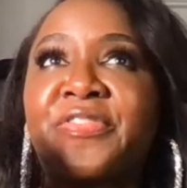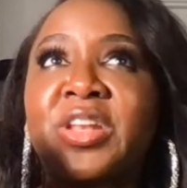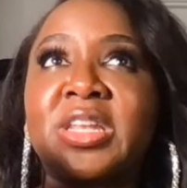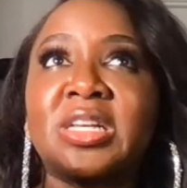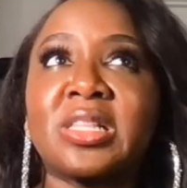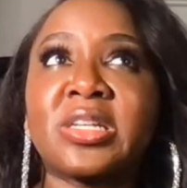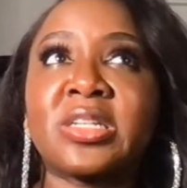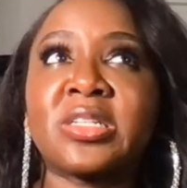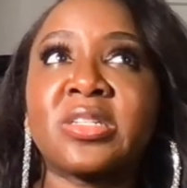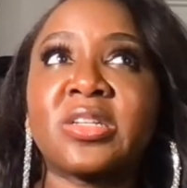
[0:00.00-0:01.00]

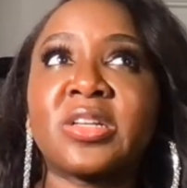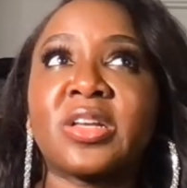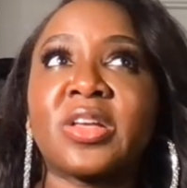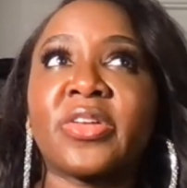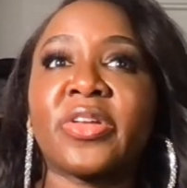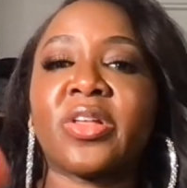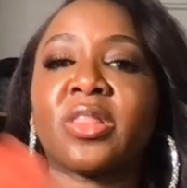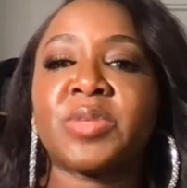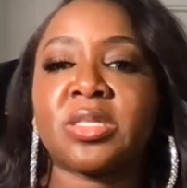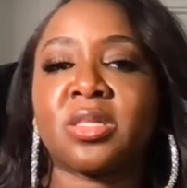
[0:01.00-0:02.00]
vanilla. Let
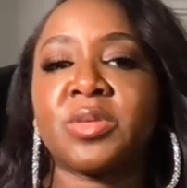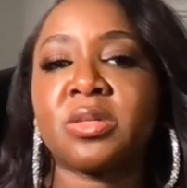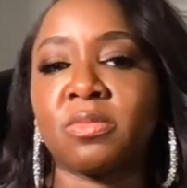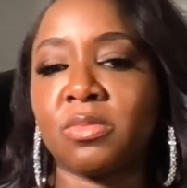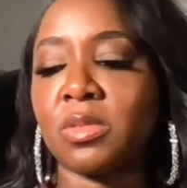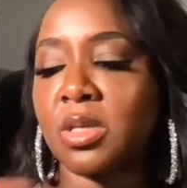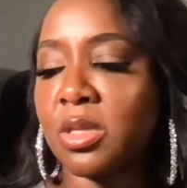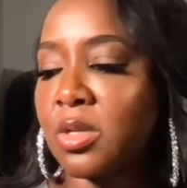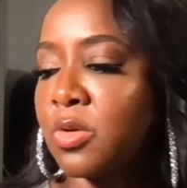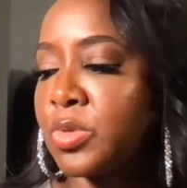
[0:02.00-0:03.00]
me let me get the
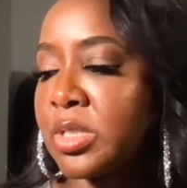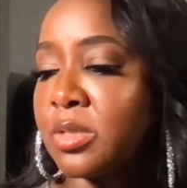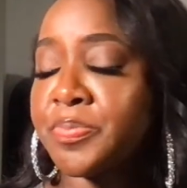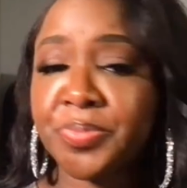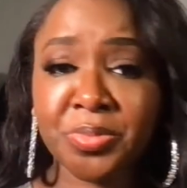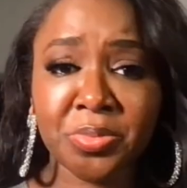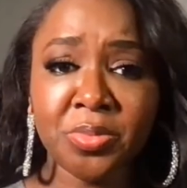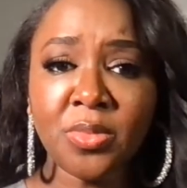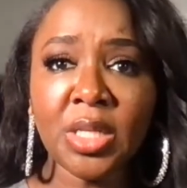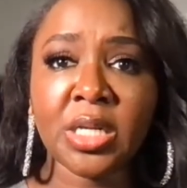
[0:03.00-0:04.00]
notes up
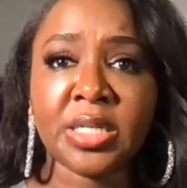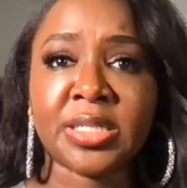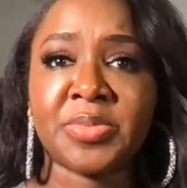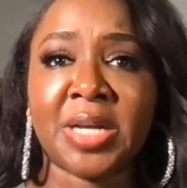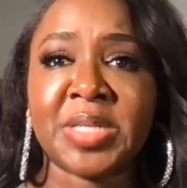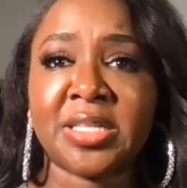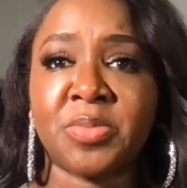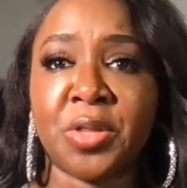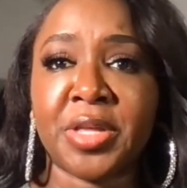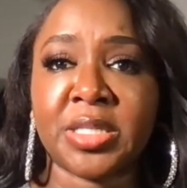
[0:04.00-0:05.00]
because sometimes I
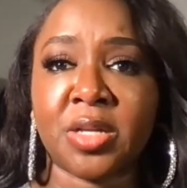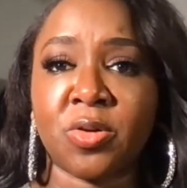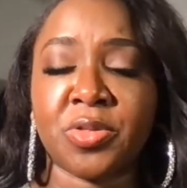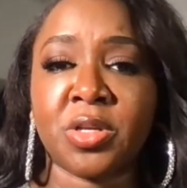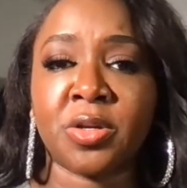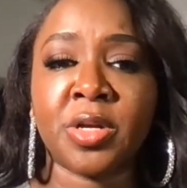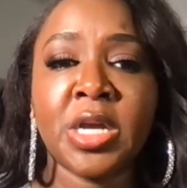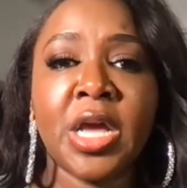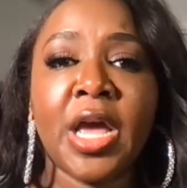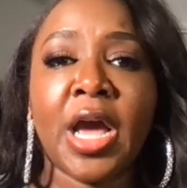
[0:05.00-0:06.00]
smell things that aren't there.
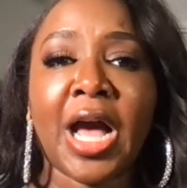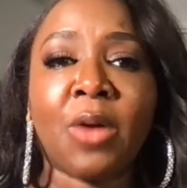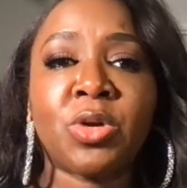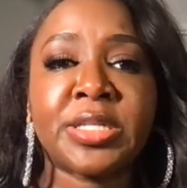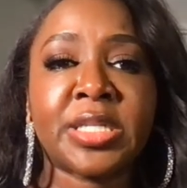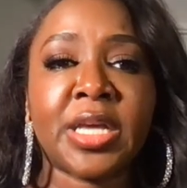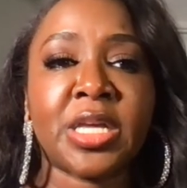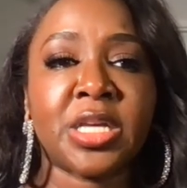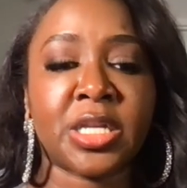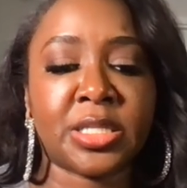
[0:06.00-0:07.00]
I want to say
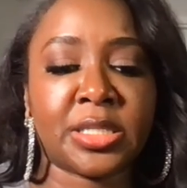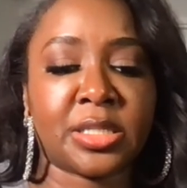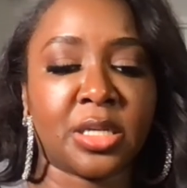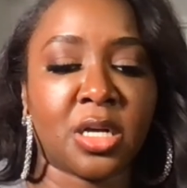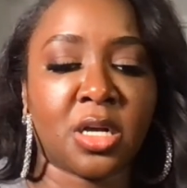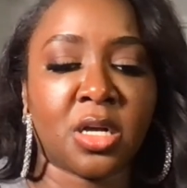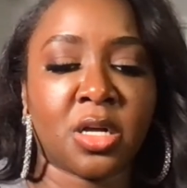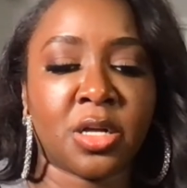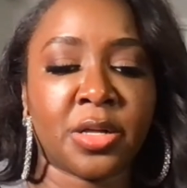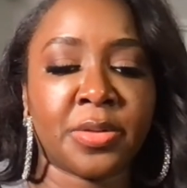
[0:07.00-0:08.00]
it's
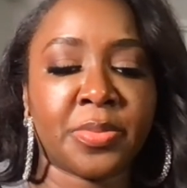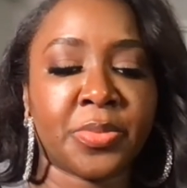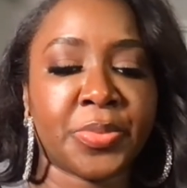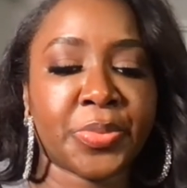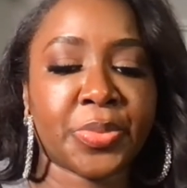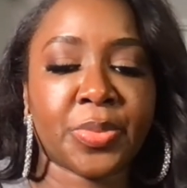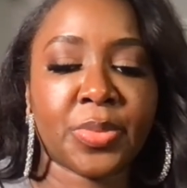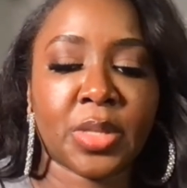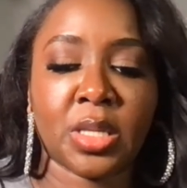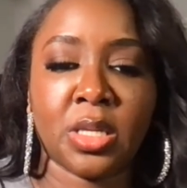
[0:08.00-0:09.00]
um
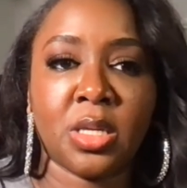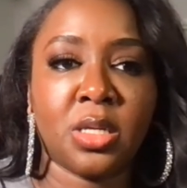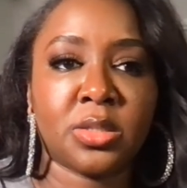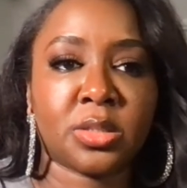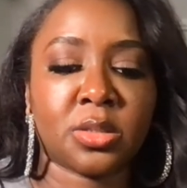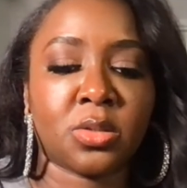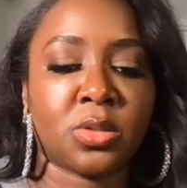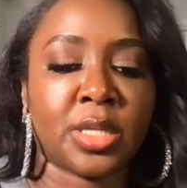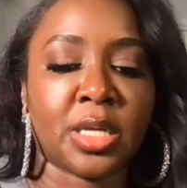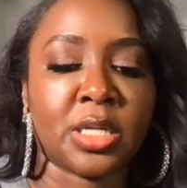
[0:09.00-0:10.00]
Sol
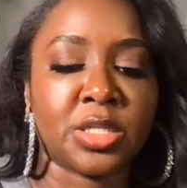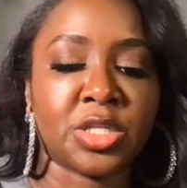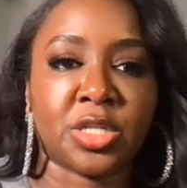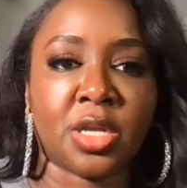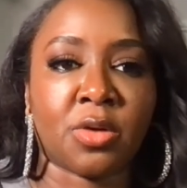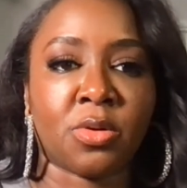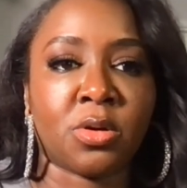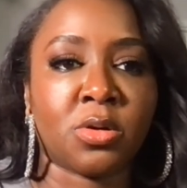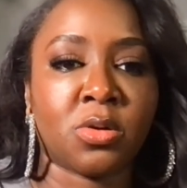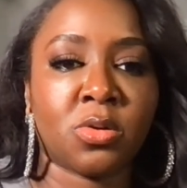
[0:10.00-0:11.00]
de
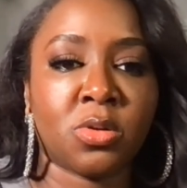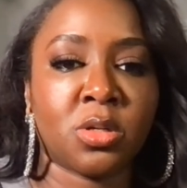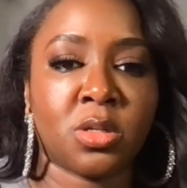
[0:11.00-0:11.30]
Janeiro